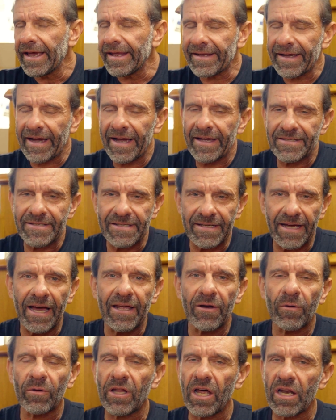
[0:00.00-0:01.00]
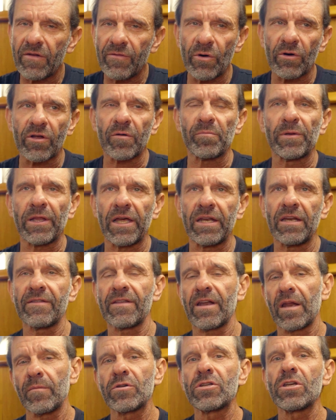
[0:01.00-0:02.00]
And guys, I know a lot of you are complaining
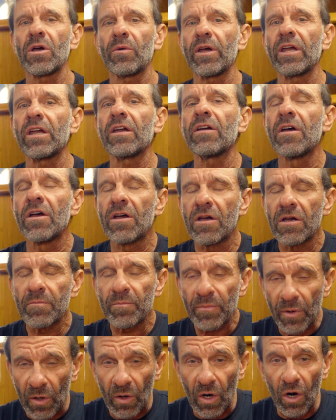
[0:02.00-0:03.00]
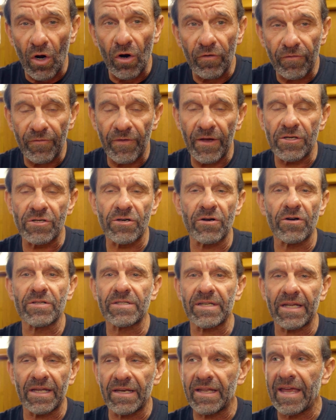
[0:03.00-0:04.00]
that I'm showing pro
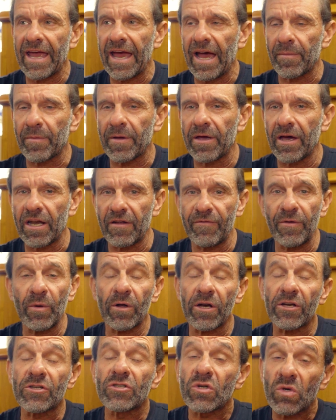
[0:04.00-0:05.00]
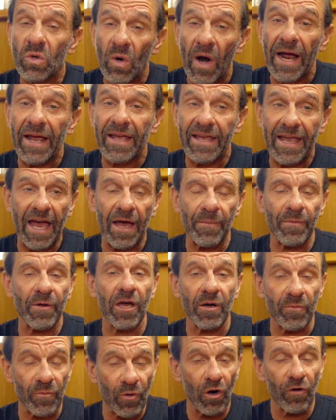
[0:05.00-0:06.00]
features in CapCut. If you want to try
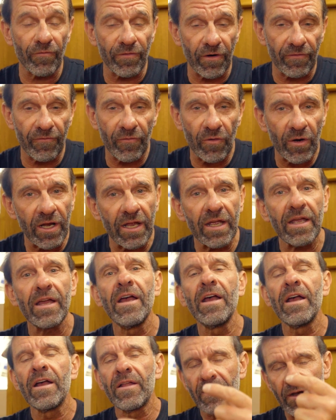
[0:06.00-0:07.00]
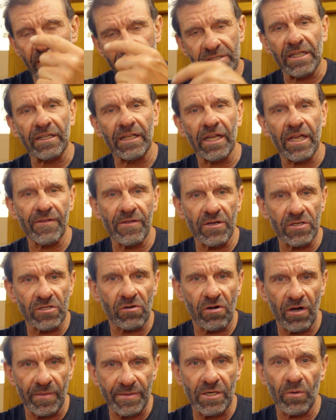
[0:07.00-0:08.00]
CapCut Pro for free, there's a link in the
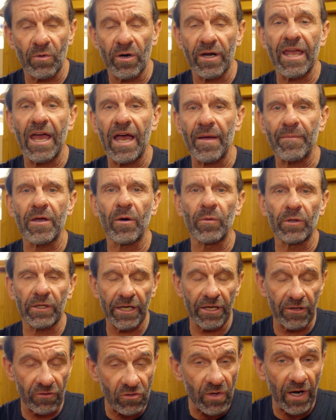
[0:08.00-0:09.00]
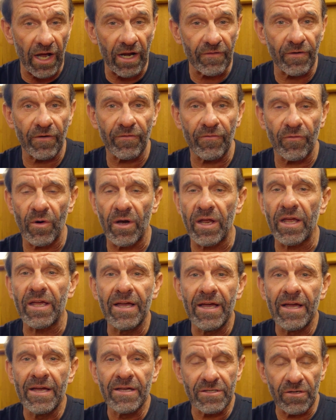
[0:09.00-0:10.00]
description where CapCut will let you try it for free.
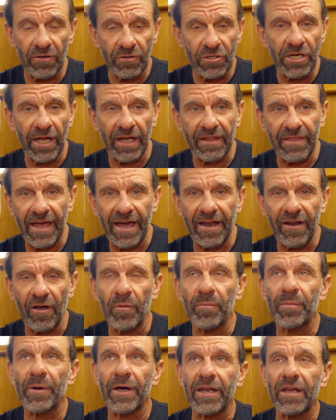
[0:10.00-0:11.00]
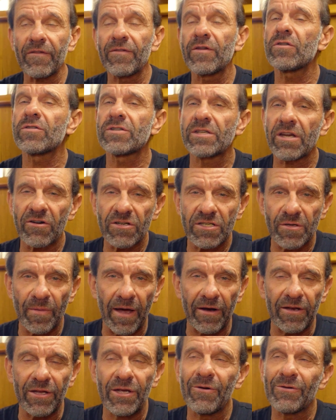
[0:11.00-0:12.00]
So check that out. But if you're serious
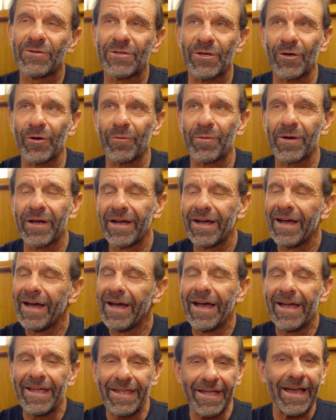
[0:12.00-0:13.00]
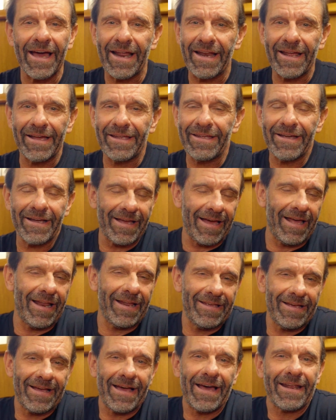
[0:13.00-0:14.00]
about YouTube, you gotta
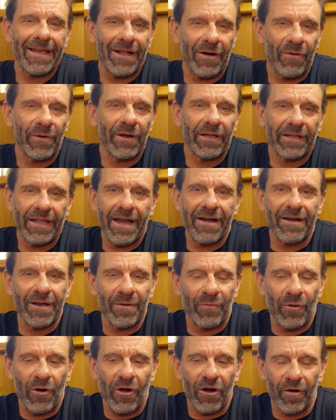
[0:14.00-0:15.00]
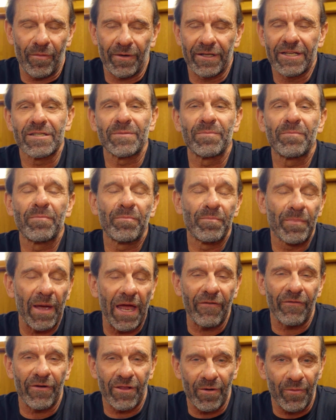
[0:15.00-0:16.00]
get a real editing program, at least
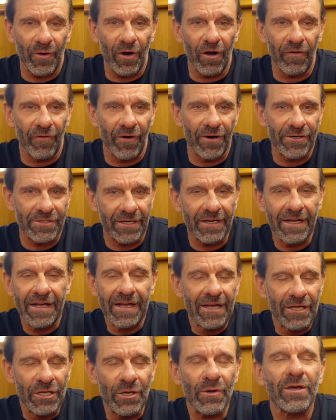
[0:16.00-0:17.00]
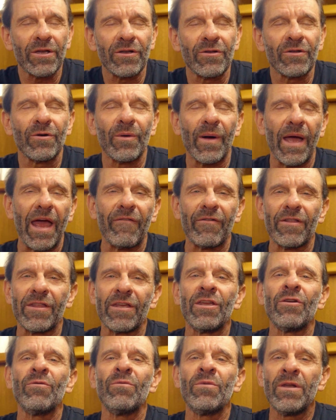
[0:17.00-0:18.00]
pay for the pro version. You can do
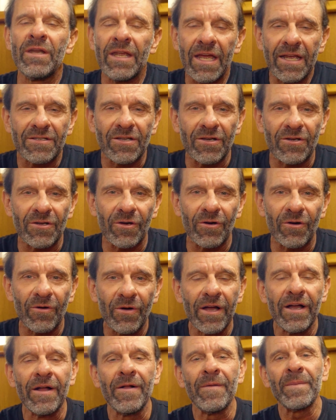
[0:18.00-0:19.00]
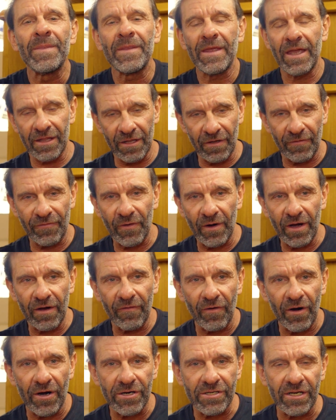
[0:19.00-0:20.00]
everything you need to do in the free
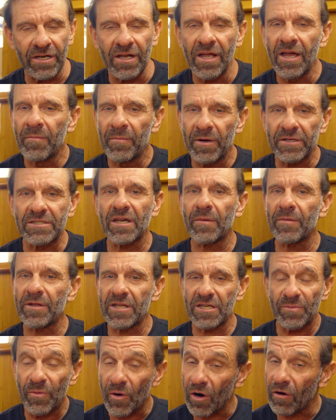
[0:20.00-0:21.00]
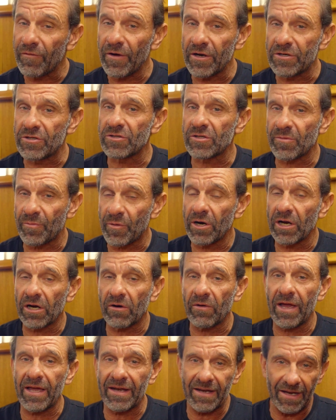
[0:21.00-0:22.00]
version, but some of these pro features are pretty
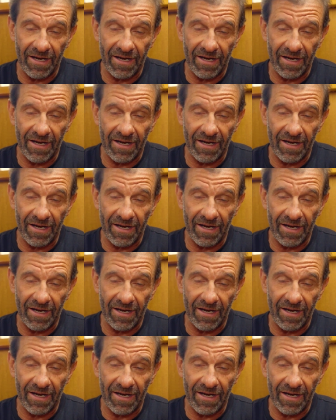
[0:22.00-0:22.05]
great.